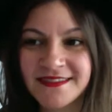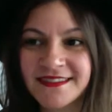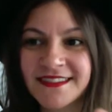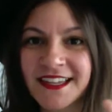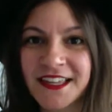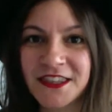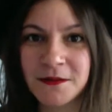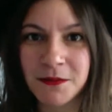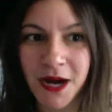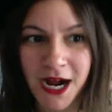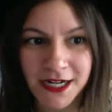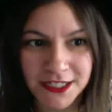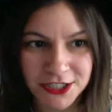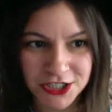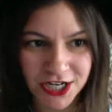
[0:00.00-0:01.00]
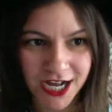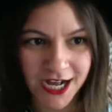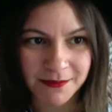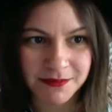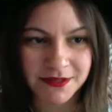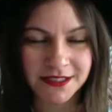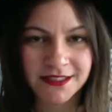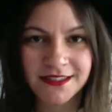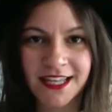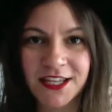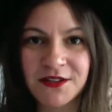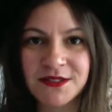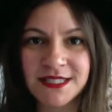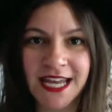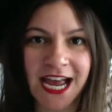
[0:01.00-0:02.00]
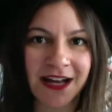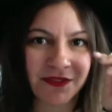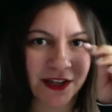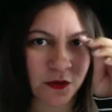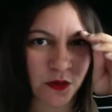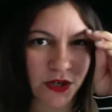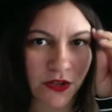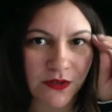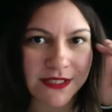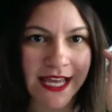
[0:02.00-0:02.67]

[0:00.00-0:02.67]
the body shop, they used to have like one of those